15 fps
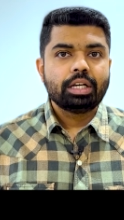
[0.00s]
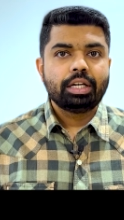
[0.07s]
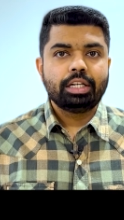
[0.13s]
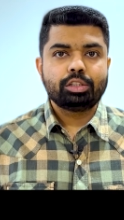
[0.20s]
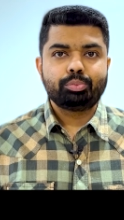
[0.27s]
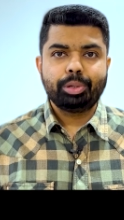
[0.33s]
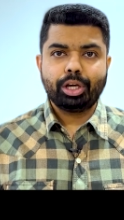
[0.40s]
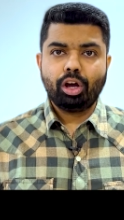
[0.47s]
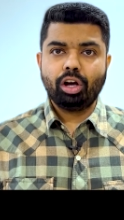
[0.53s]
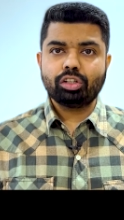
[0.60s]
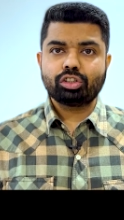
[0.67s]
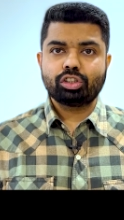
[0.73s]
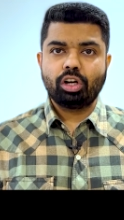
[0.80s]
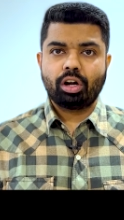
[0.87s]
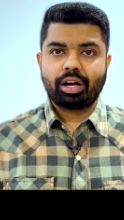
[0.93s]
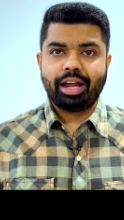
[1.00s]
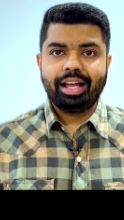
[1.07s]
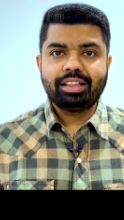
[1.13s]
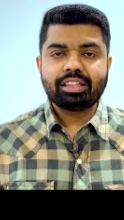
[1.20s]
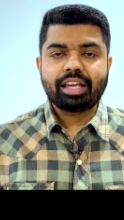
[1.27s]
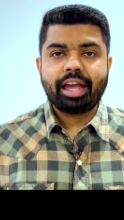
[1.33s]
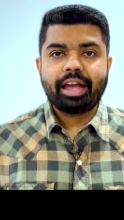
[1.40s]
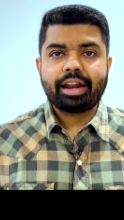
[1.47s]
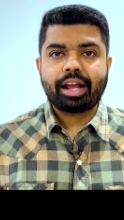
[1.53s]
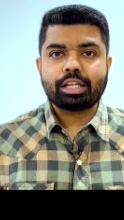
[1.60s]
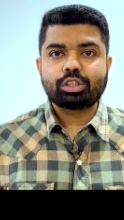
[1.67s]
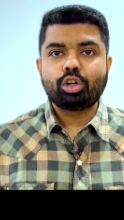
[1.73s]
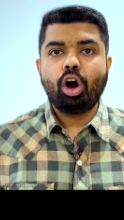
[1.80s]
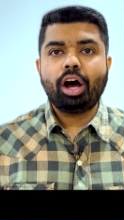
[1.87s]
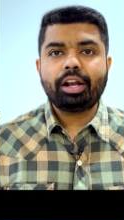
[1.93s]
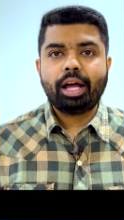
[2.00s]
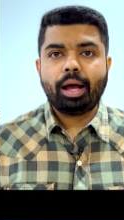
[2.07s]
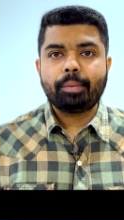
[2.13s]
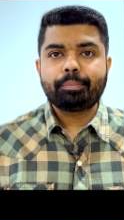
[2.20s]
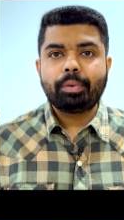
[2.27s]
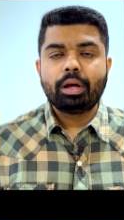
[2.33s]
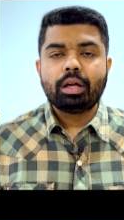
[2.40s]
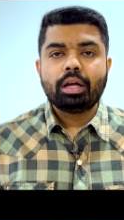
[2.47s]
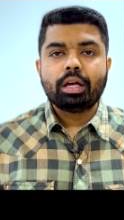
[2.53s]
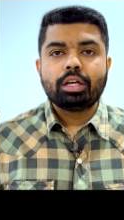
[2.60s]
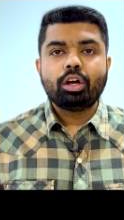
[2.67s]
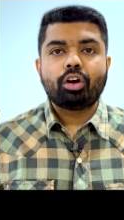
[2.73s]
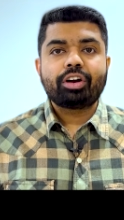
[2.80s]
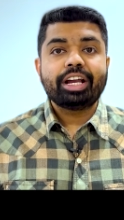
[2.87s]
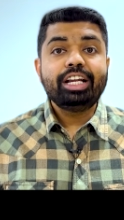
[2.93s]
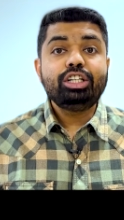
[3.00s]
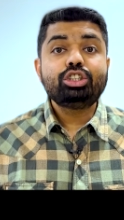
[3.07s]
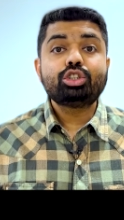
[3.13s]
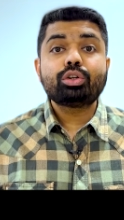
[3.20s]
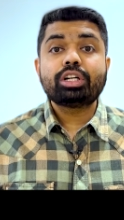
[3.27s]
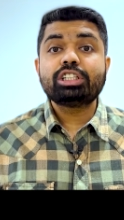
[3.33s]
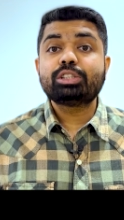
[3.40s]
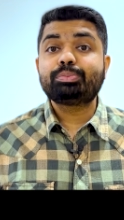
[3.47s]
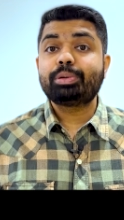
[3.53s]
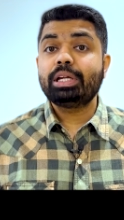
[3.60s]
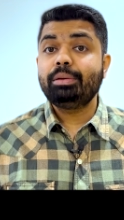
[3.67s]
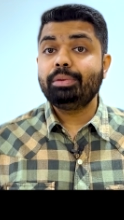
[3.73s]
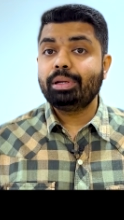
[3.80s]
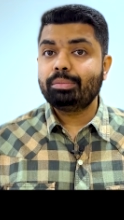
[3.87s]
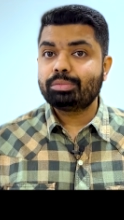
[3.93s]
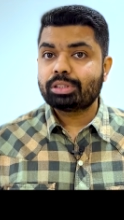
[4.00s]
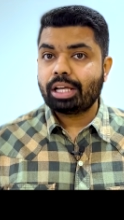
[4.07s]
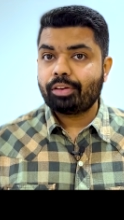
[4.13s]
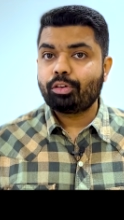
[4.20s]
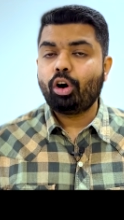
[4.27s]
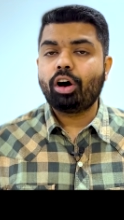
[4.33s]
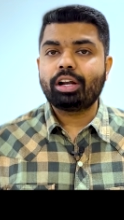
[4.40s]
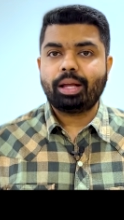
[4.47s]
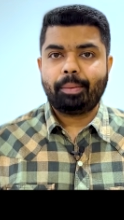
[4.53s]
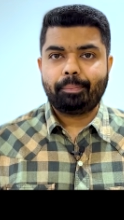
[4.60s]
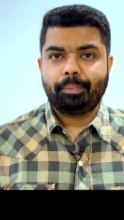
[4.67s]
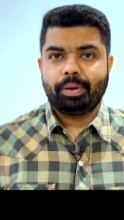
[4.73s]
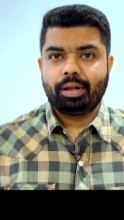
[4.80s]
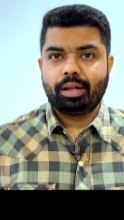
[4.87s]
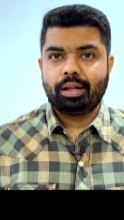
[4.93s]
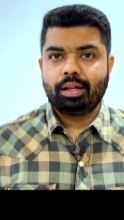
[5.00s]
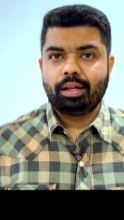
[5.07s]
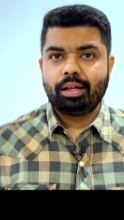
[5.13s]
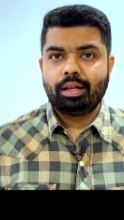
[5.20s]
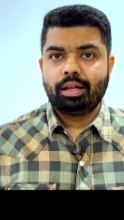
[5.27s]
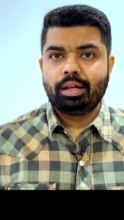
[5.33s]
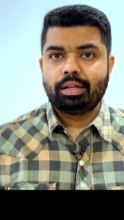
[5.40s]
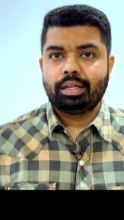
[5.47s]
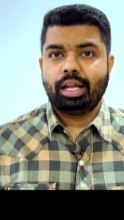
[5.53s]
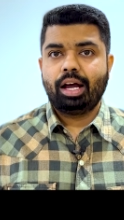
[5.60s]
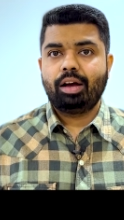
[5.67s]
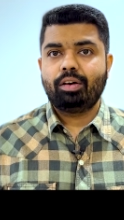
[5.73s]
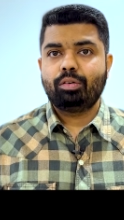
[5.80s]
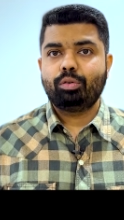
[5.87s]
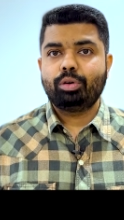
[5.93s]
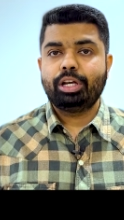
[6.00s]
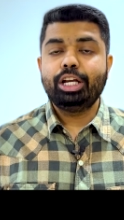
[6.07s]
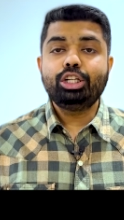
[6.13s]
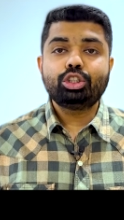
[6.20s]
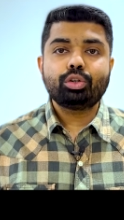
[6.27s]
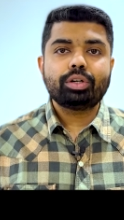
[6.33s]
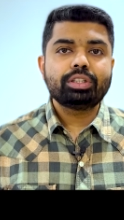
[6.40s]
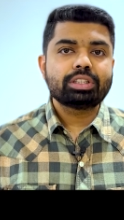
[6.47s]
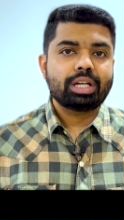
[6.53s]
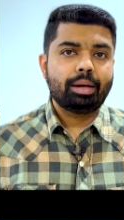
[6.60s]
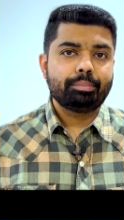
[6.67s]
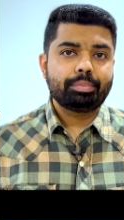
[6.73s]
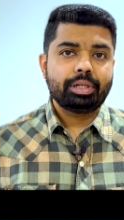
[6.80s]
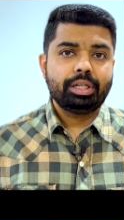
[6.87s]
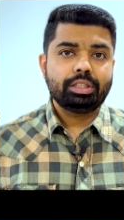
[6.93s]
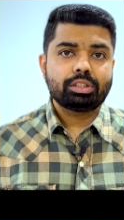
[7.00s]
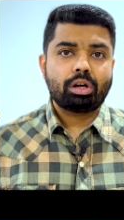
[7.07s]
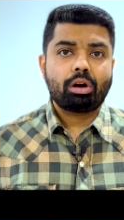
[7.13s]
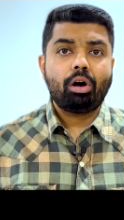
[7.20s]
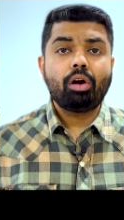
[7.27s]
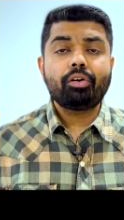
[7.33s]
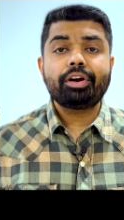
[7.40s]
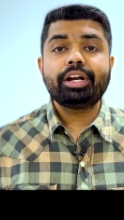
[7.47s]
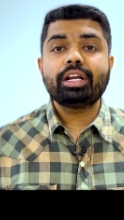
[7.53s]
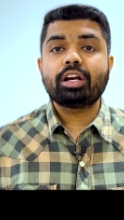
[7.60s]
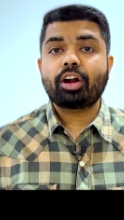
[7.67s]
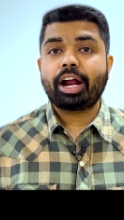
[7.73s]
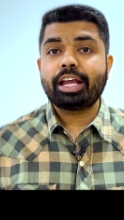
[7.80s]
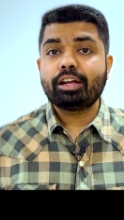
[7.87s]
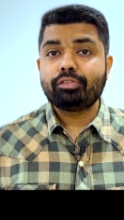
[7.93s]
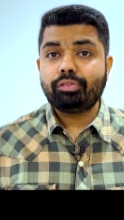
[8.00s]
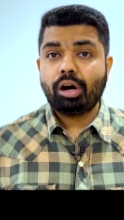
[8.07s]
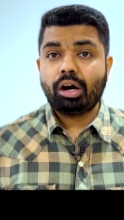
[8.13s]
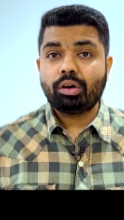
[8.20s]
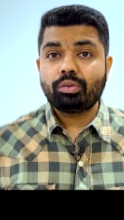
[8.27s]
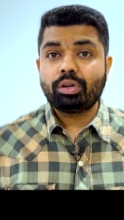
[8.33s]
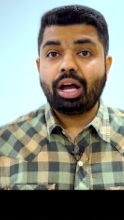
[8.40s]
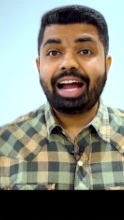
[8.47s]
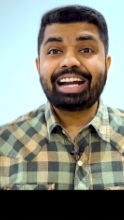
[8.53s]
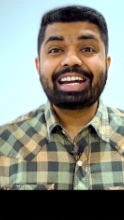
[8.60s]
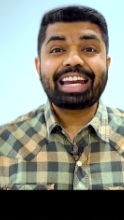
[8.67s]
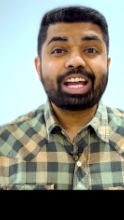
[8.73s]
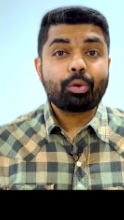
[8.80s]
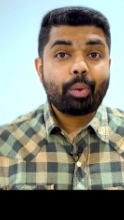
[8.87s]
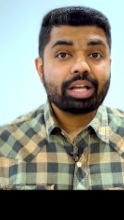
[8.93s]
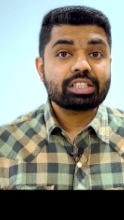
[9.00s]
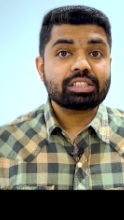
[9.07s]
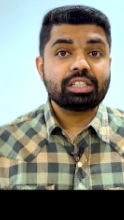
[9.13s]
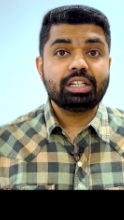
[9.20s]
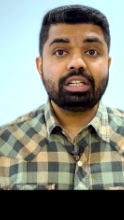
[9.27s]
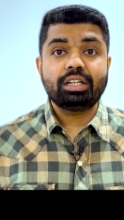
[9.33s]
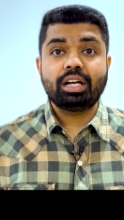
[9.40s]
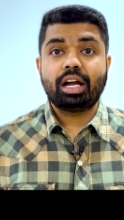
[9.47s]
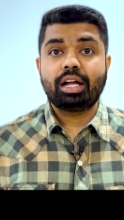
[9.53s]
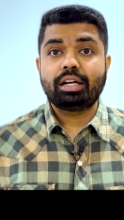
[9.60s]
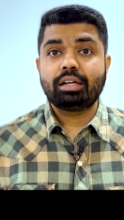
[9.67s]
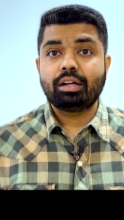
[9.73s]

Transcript: is because your healthcare has gone up, your insurance premiums have gone up. Now, insurance companies are already crying foul and requesting and